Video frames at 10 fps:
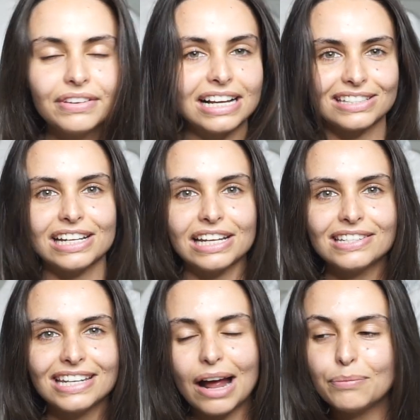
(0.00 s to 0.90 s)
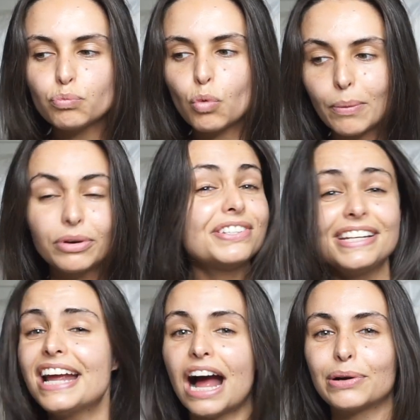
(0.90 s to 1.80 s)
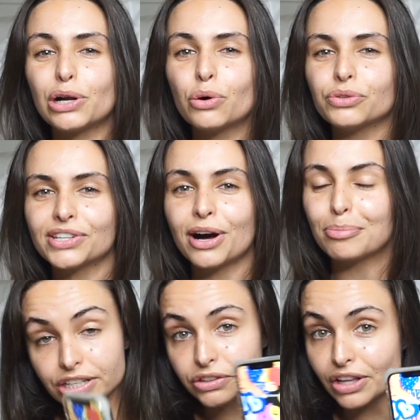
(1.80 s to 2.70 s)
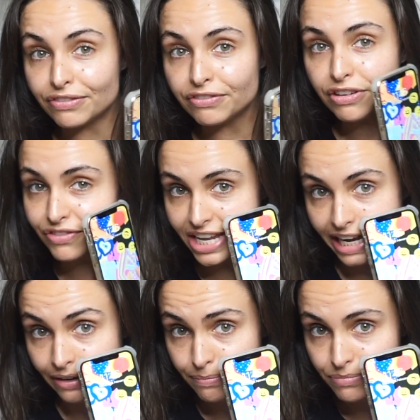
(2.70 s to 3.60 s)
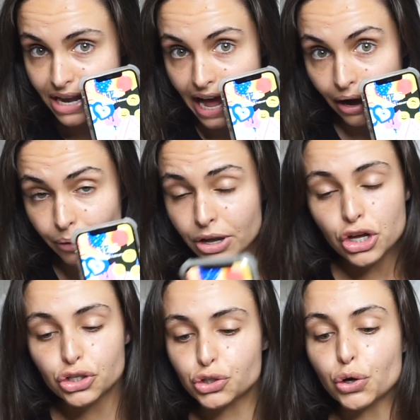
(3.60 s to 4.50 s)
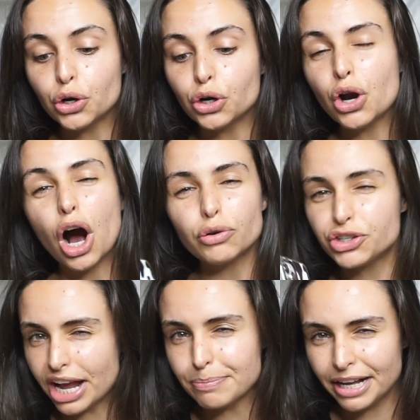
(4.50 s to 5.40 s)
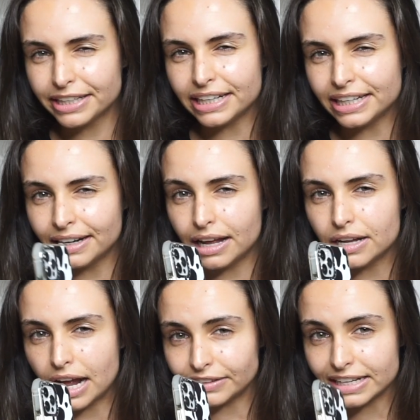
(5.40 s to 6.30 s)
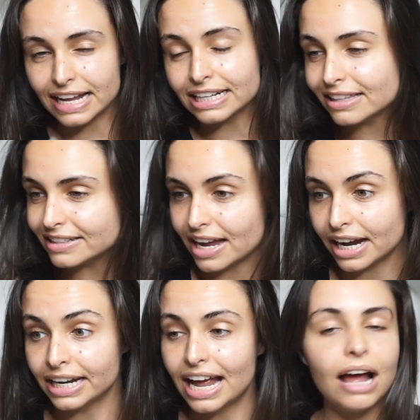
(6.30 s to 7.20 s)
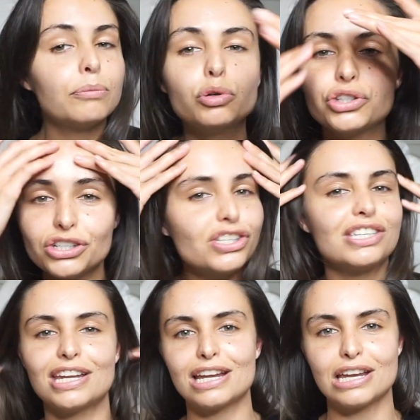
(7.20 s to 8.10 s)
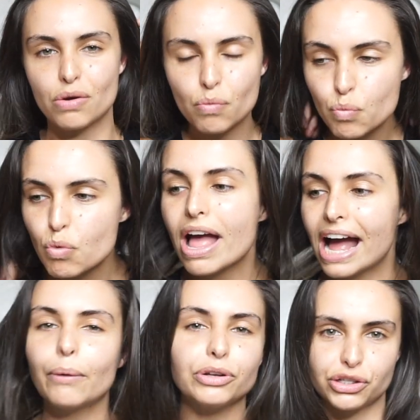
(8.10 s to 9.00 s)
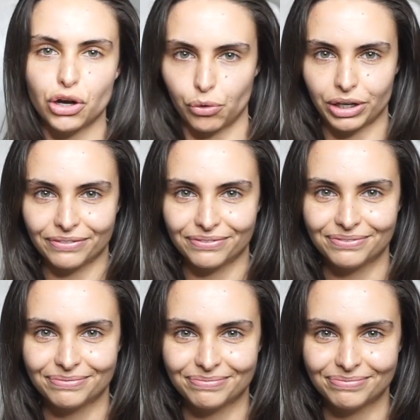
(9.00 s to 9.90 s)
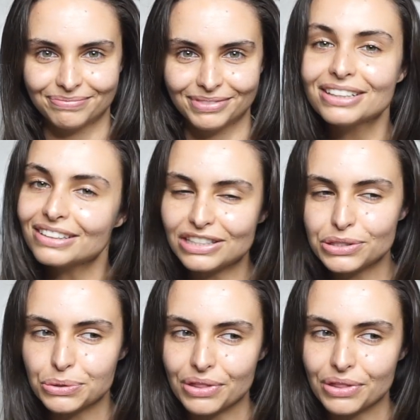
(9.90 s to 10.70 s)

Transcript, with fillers: as it is, and I wanna see how it holds up. It's eleven fifteen now, so I'll check back in at the end of the day and we'll just see how it's going. Let's do